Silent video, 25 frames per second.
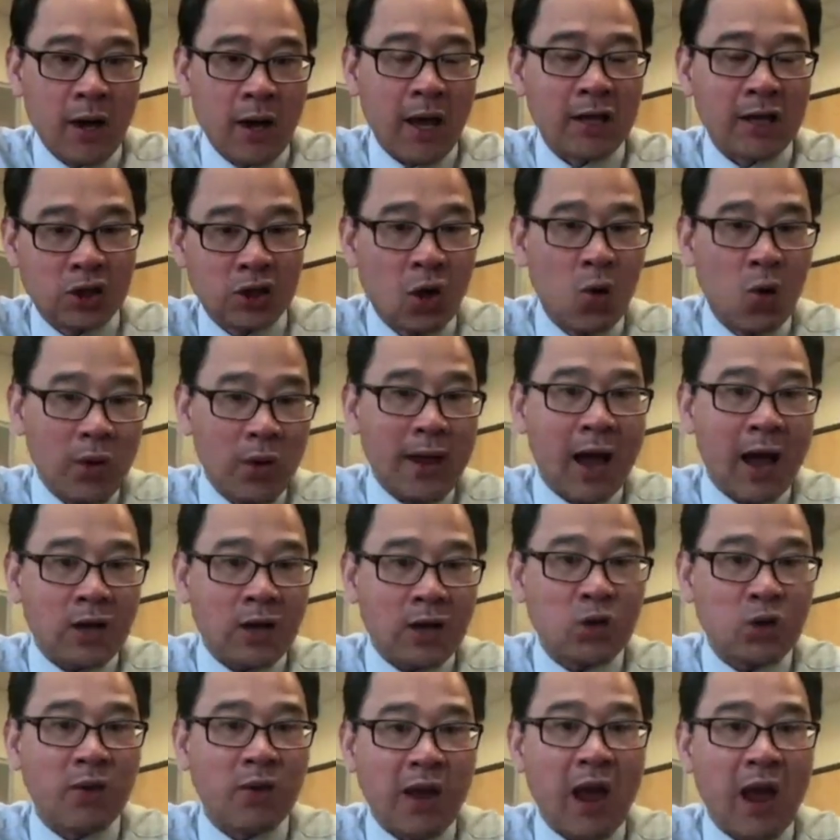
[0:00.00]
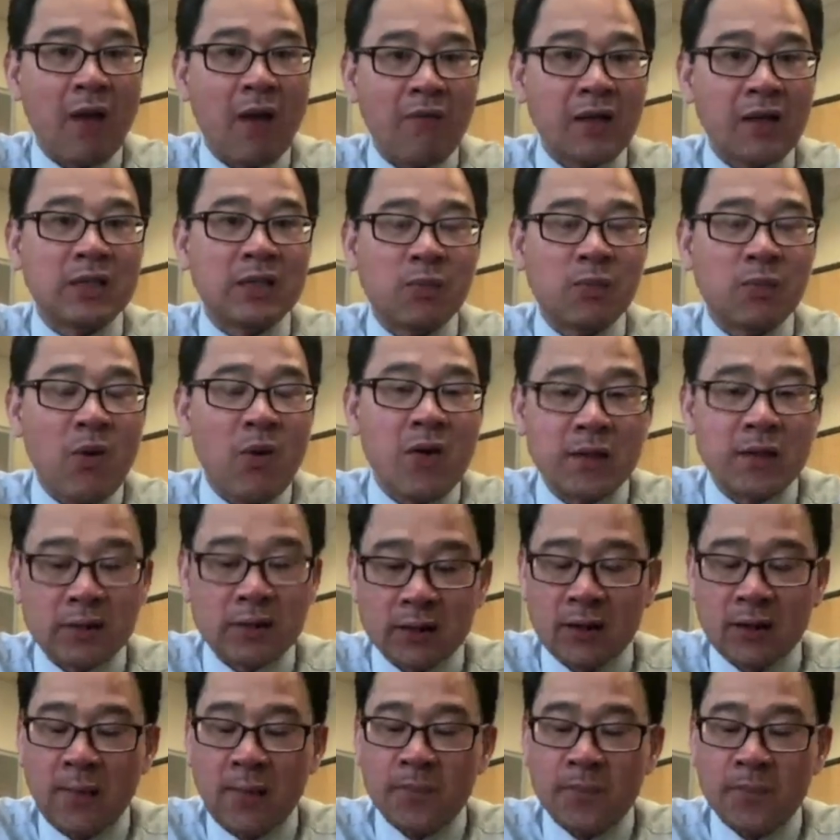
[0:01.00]
And so we actually have experience
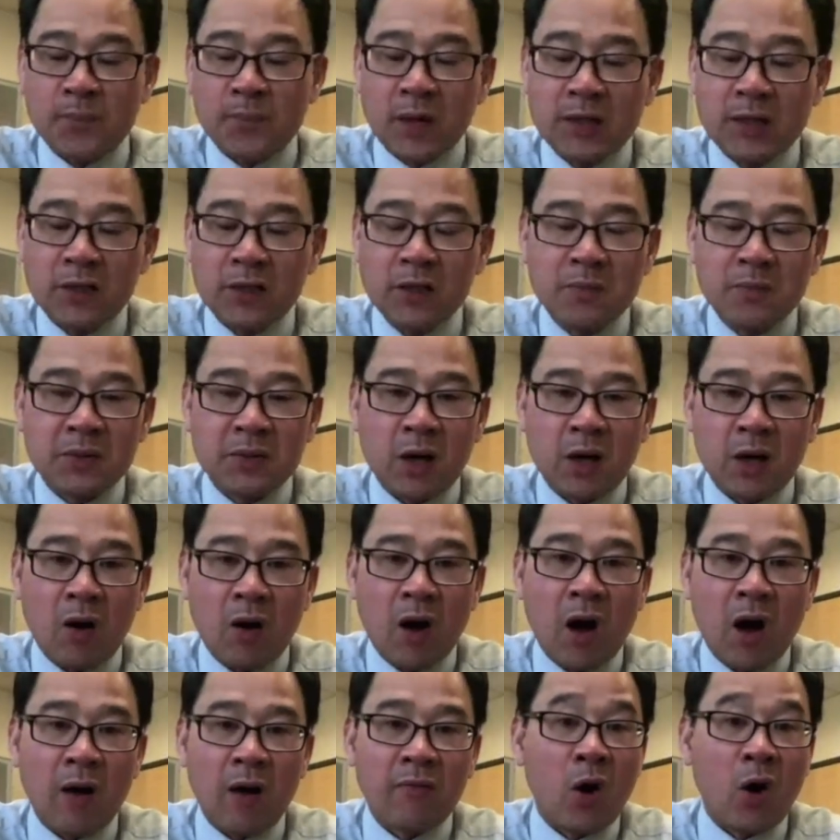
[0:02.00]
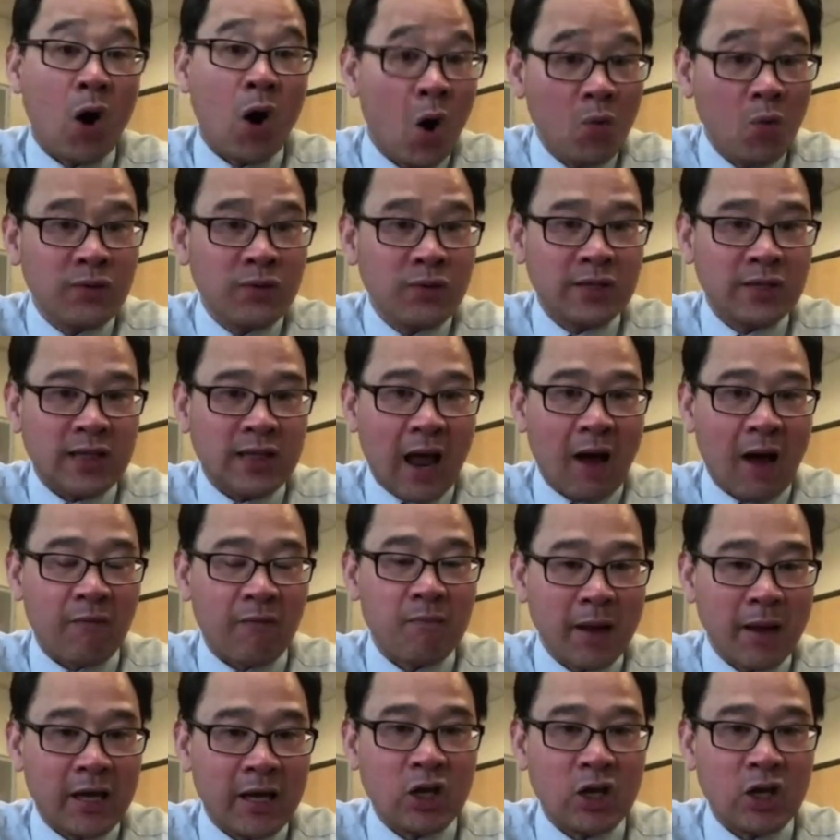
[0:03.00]
in terms of, of our own staff,
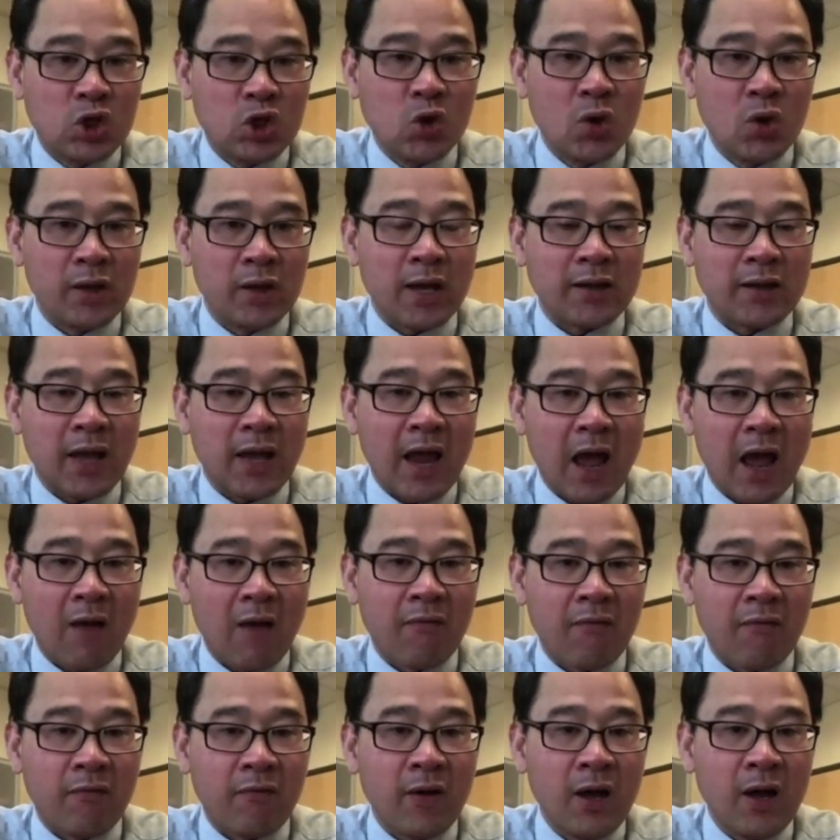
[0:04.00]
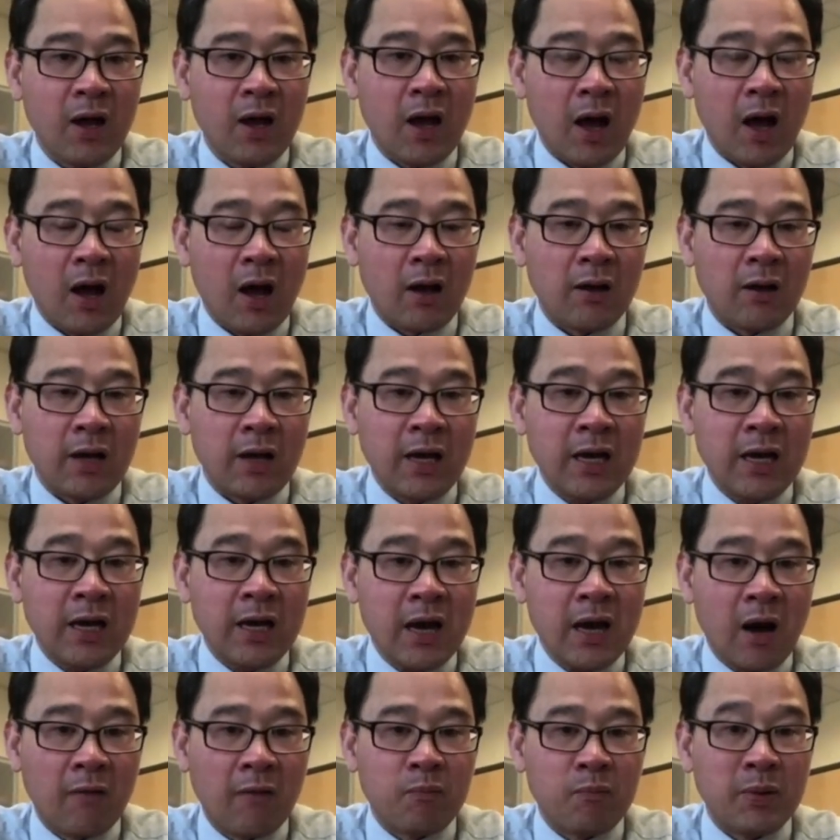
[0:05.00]
making sure that they have uh,
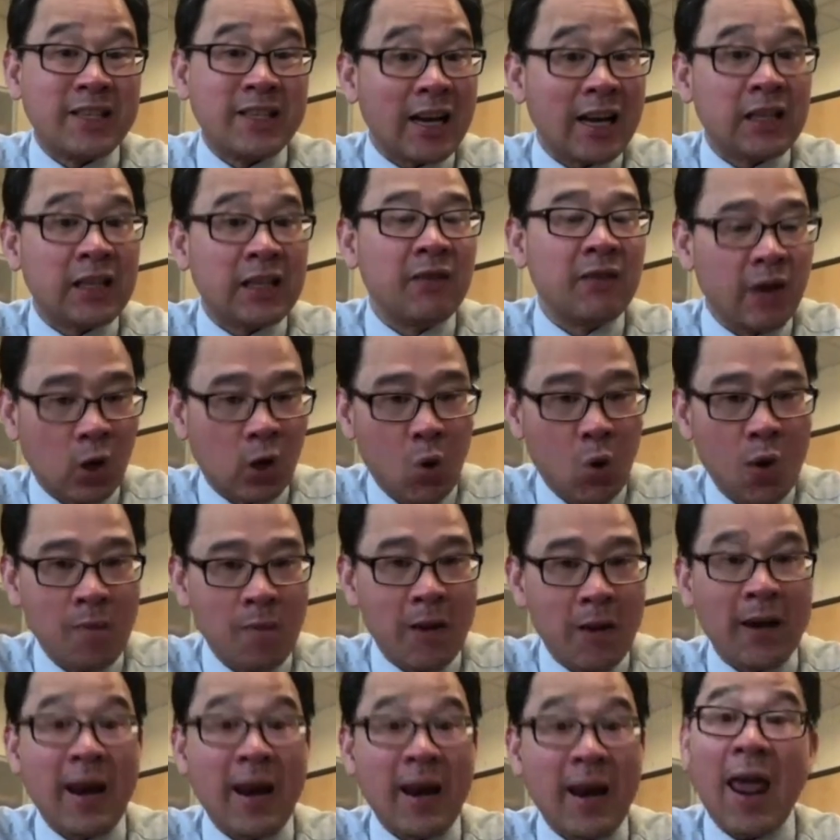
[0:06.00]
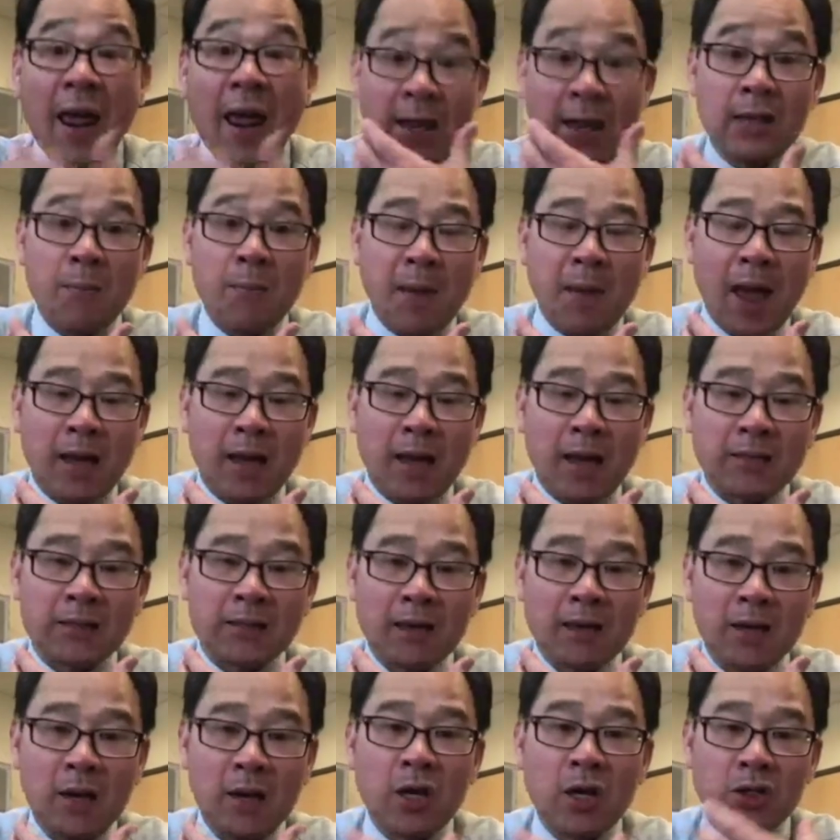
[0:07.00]
enough protective equipment and a mask.
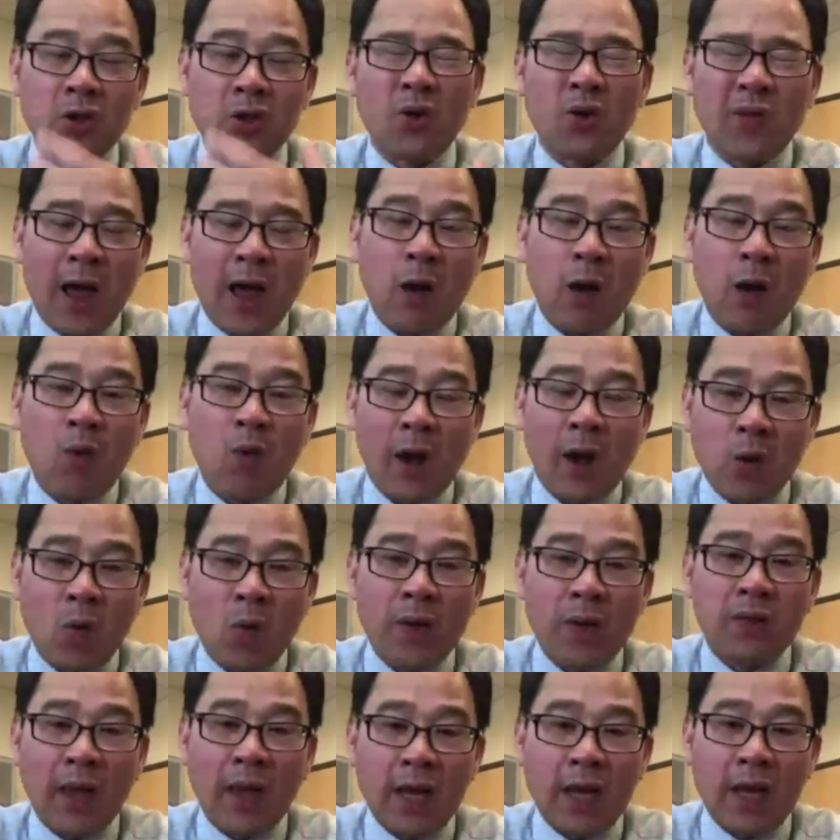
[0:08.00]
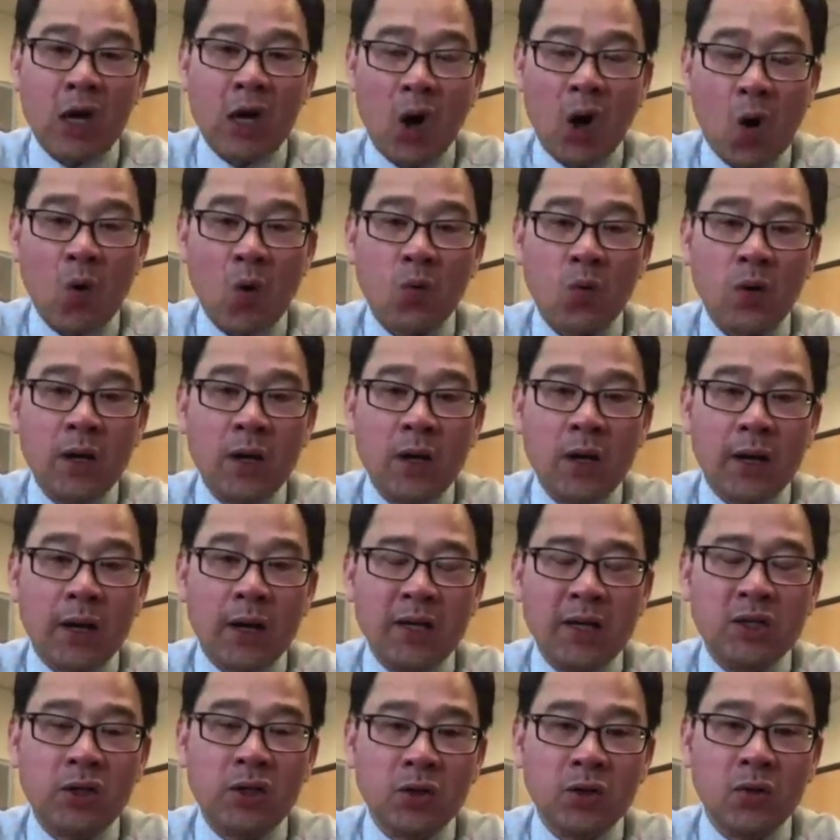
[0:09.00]
So that way, when they go
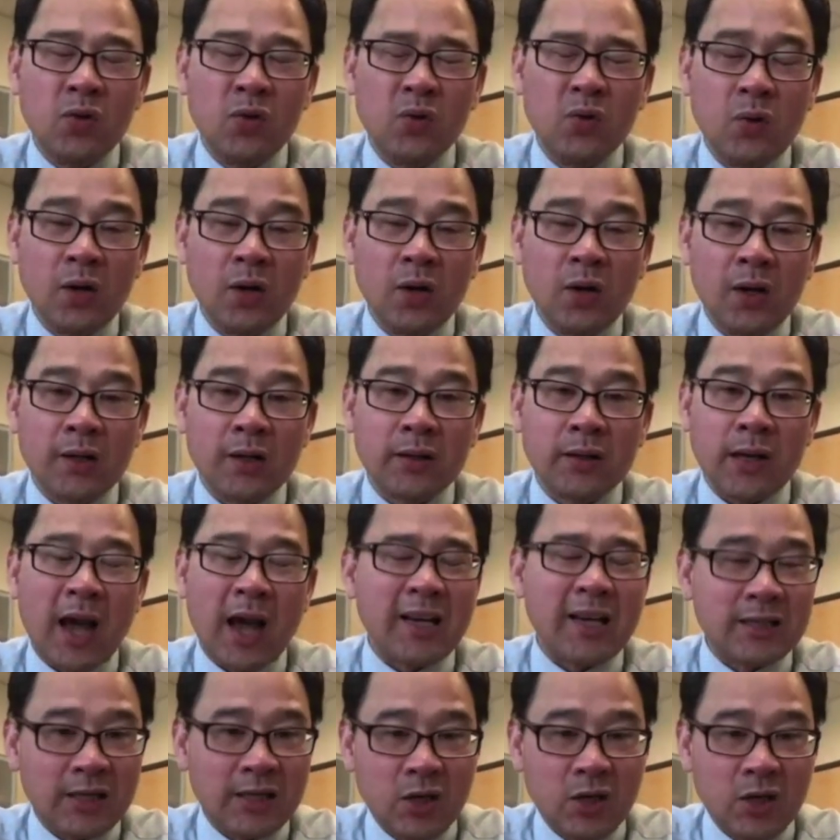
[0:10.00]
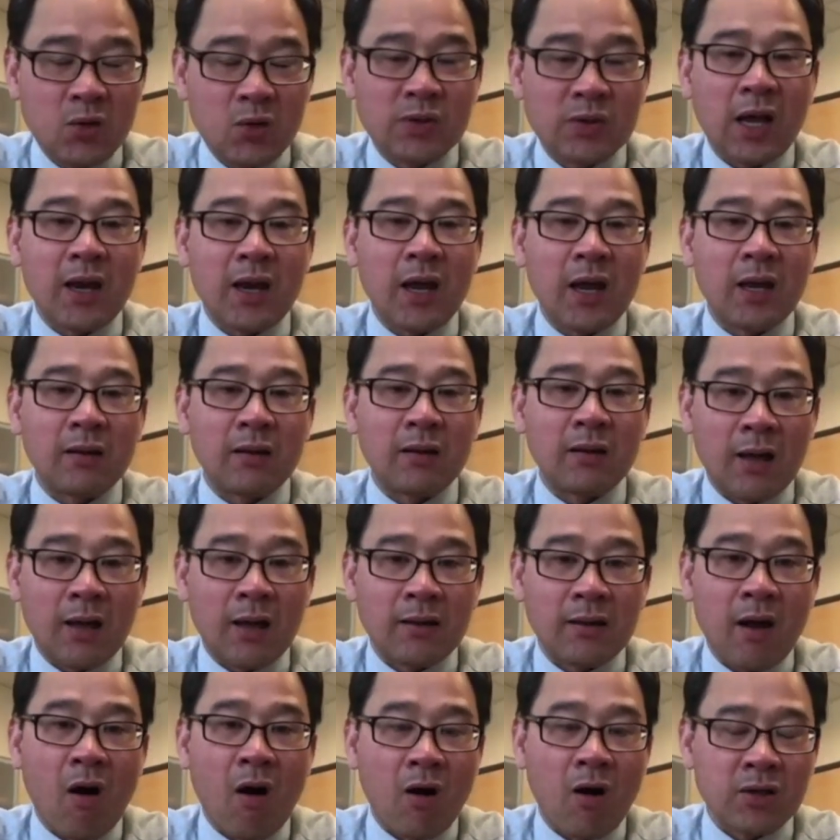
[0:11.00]
into the ICU setting,
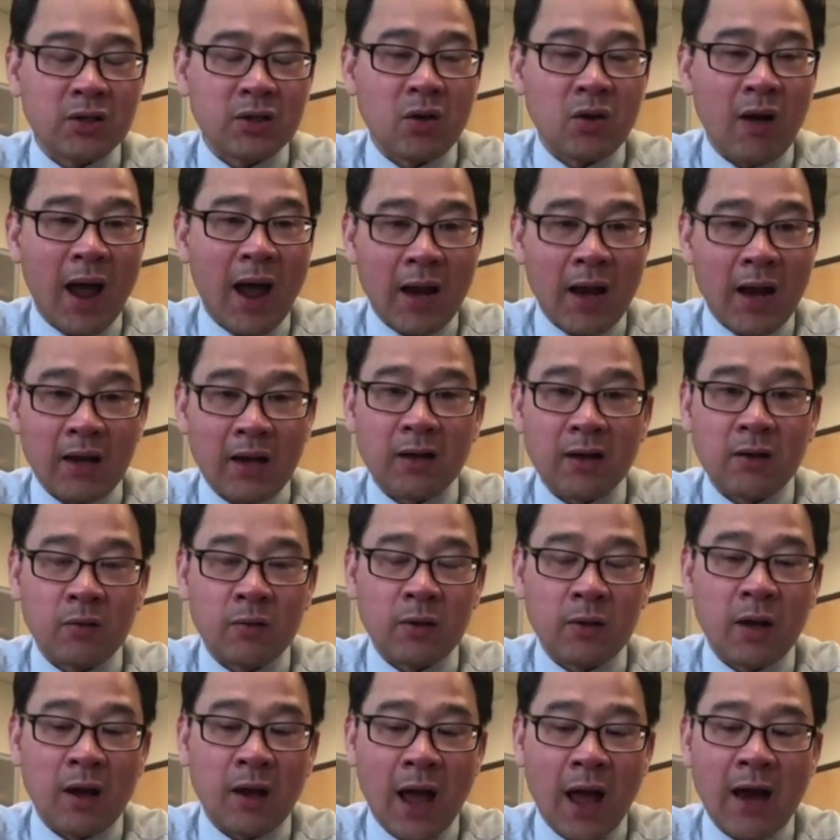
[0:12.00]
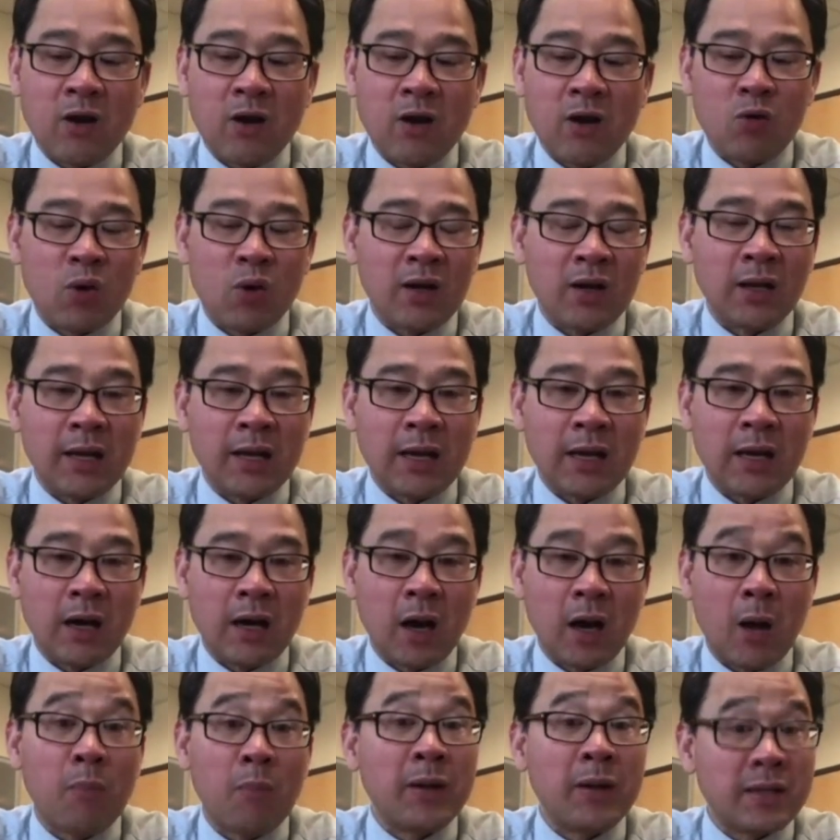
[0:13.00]
that they're also adequately, uh, adequately
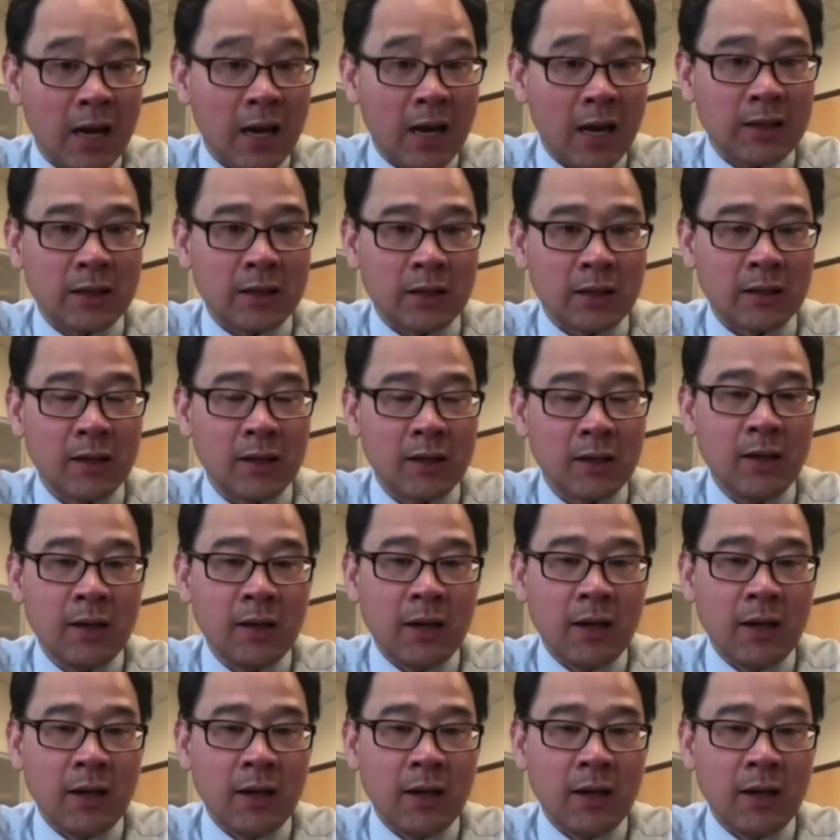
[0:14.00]
uh, protected.